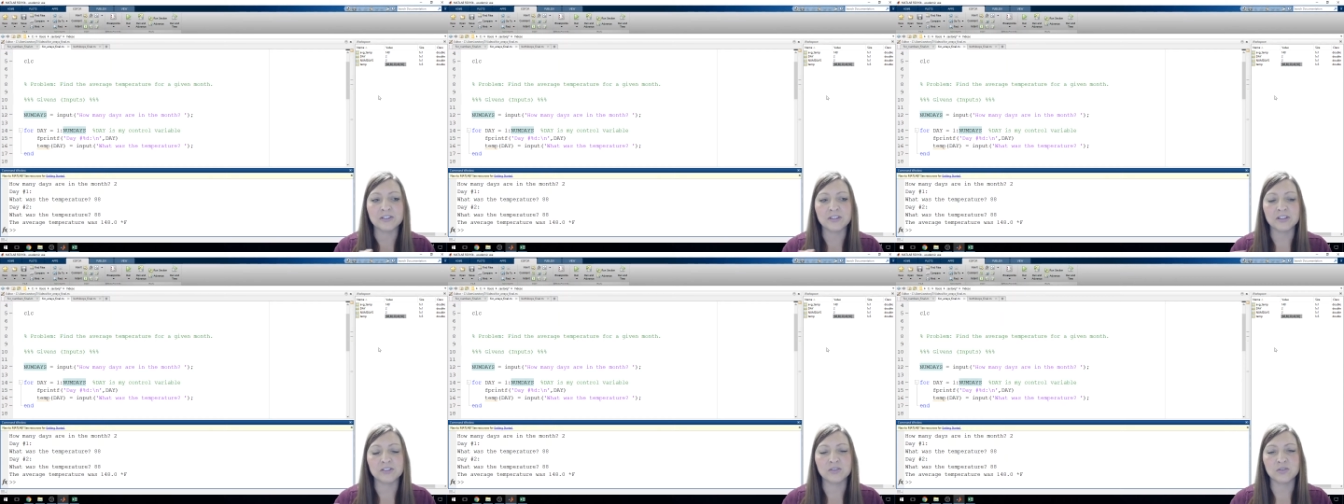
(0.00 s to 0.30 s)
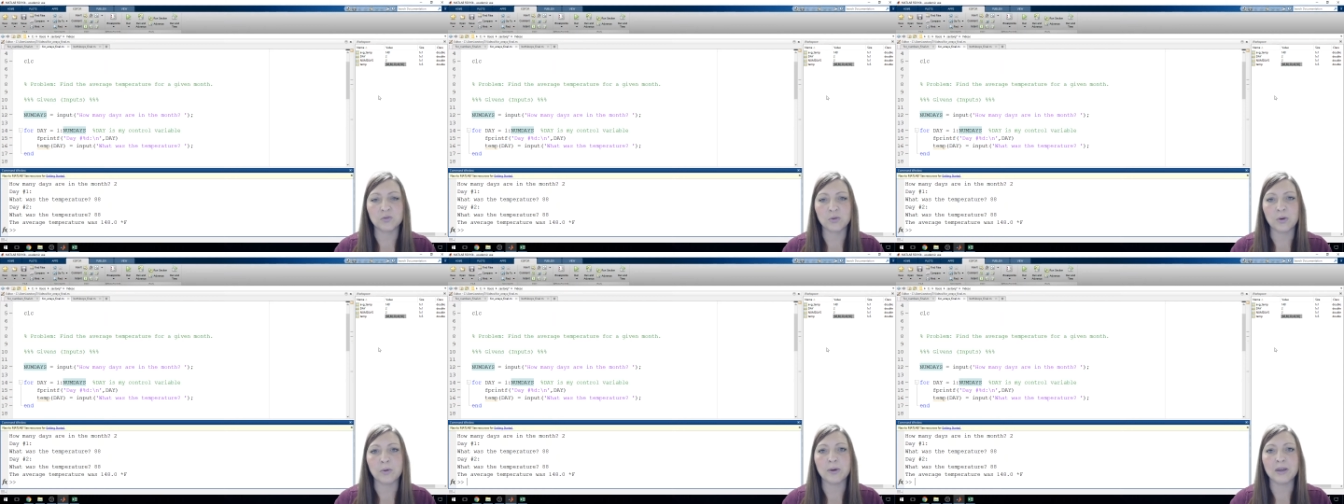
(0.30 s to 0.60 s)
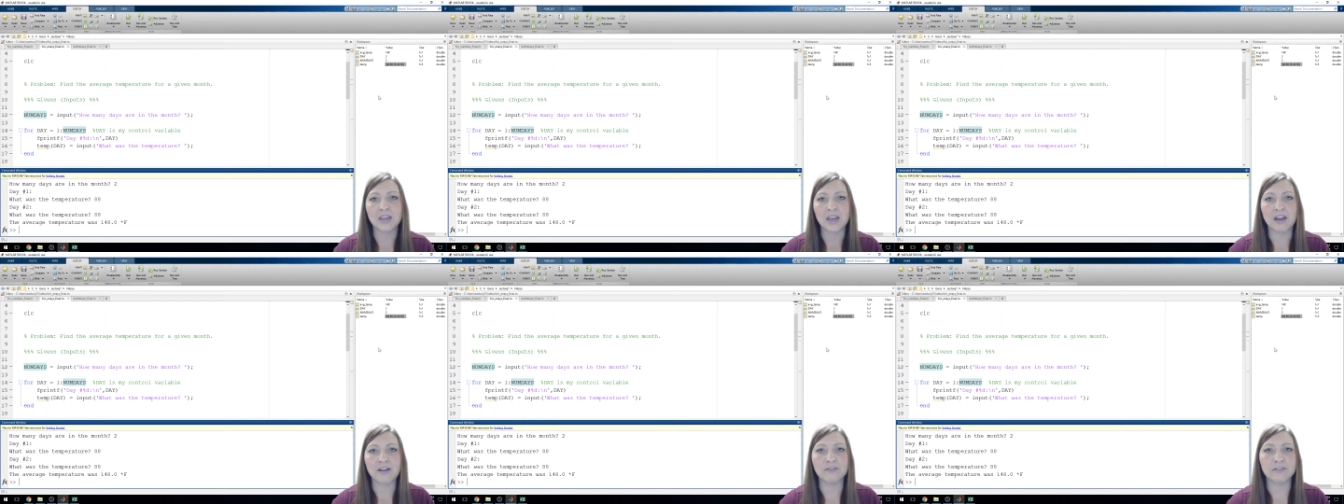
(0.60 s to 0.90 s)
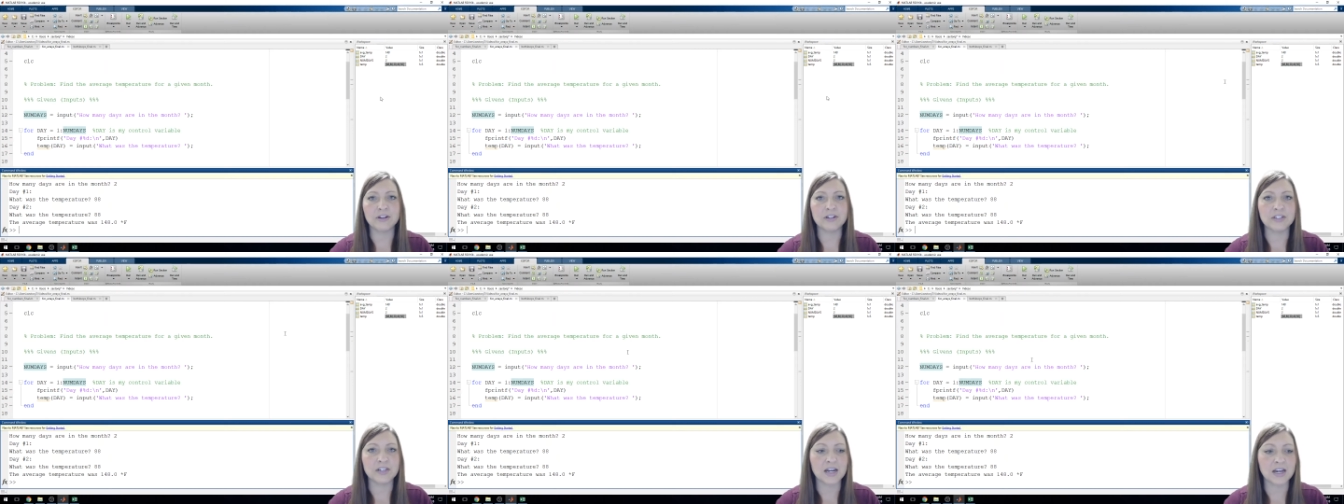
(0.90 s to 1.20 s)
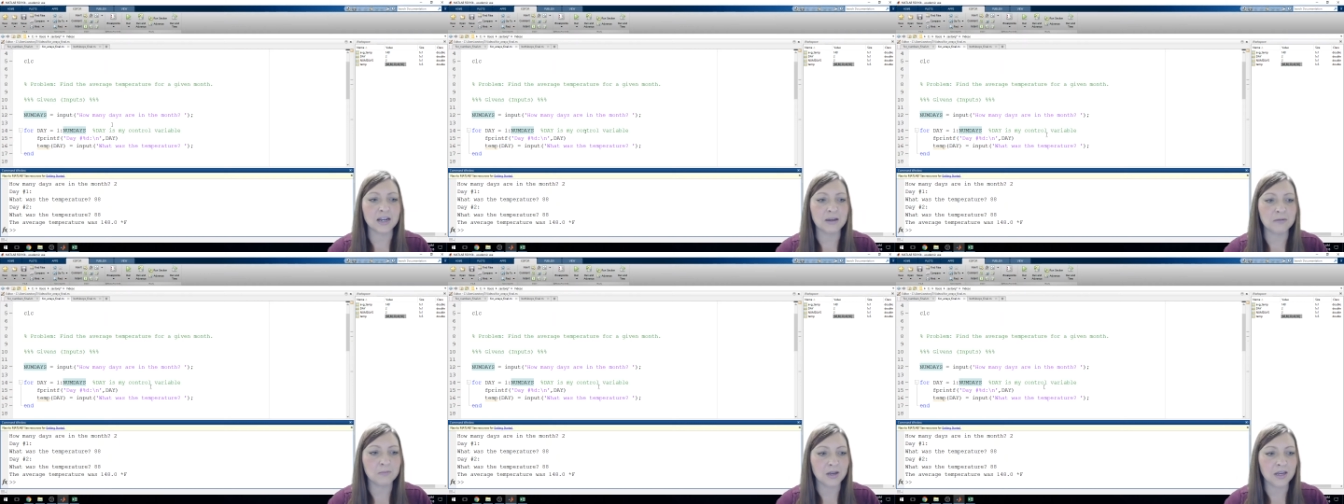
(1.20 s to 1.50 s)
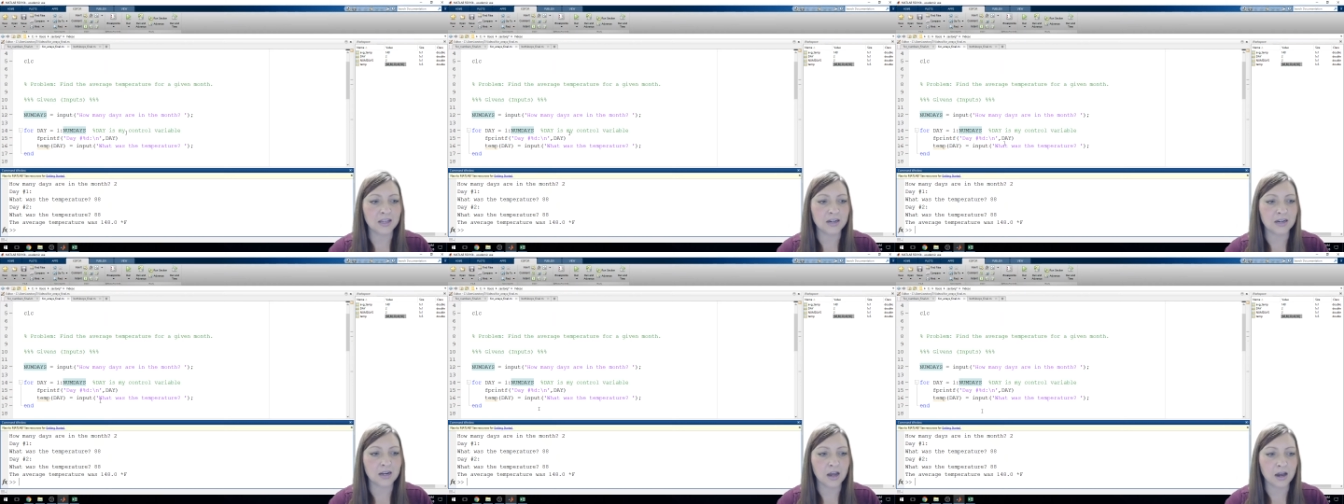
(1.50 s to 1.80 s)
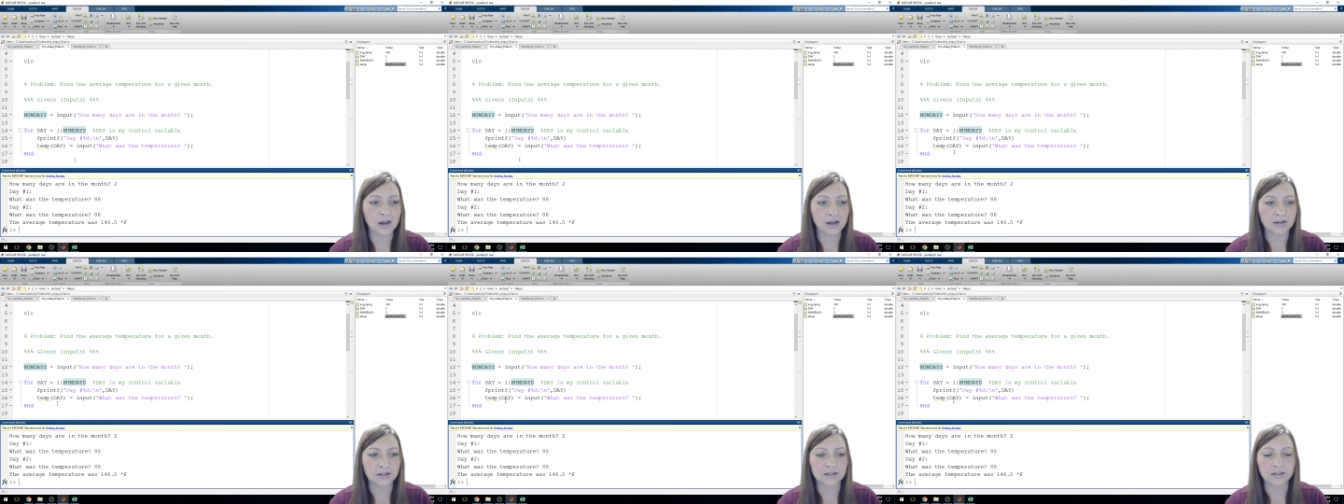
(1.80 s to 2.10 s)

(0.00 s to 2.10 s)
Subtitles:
that's growing every time and not